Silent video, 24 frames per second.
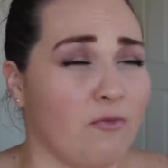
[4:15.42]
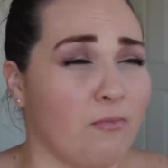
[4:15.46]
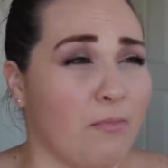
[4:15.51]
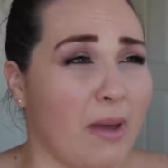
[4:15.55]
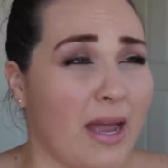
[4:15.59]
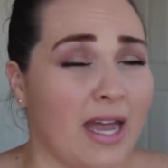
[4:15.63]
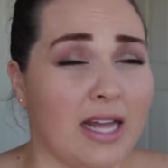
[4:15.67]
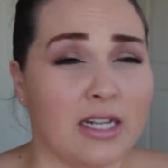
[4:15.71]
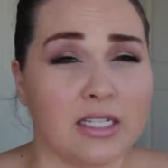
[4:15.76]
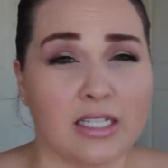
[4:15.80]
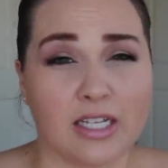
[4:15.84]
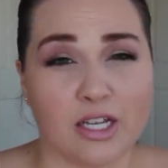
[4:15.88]

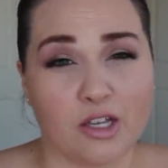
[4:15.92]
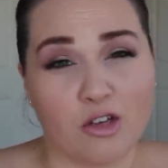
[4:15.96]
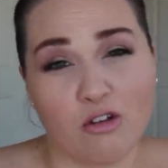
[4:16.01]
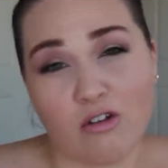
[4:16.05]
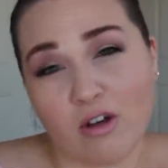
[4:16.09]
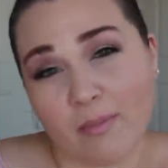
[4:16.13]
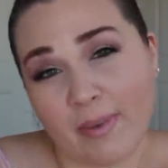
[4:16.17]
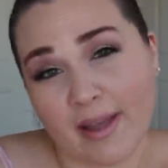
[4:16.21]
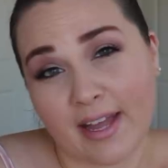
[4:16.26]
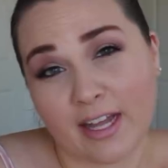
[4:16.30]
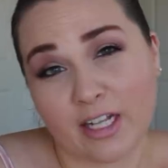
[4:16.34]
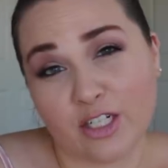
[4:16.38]
pants, like
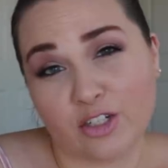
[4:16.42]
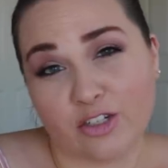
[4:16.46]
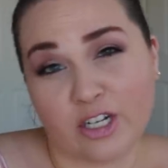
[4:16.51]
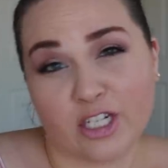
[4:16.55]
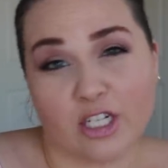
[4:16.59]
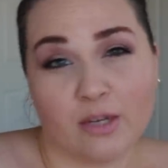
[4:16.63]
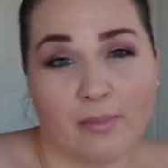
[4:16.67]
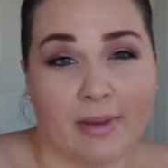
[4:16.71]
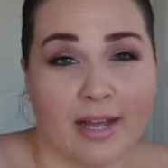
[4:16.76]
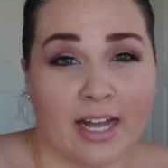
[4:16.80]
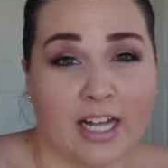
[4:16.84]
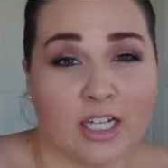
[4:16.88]
yoga pants,
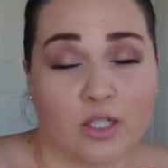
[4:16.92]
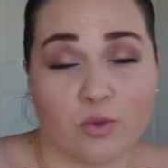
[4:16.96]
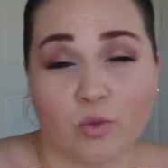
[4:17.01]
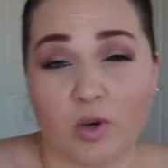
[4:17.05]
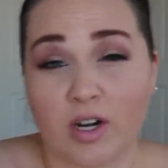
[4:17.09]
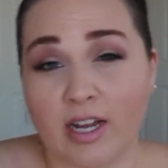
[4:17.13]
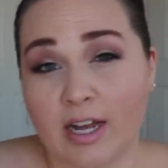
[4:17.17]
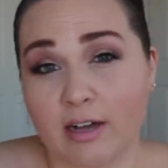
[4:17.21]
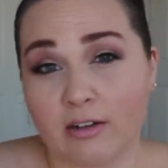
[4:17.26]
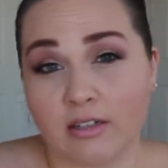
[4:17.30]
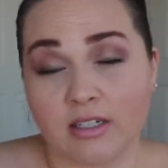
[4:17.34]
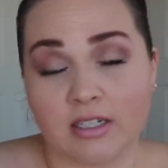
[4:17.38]
stretchy pants,
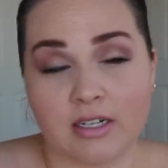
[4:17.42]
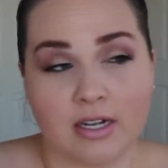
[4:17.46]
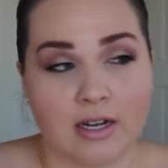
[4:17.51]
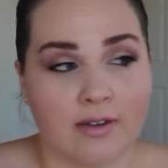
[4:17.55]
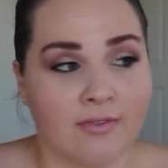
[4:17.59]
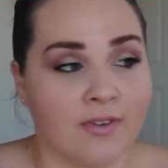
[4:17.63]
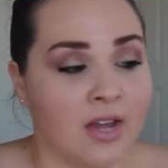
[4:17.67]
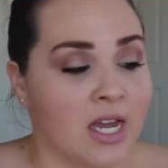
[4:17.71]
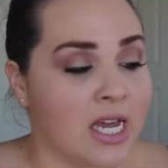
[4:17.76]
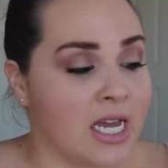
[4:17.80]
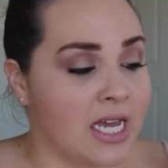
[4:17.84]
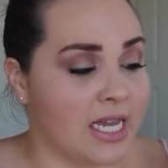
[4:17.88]
workout stuff.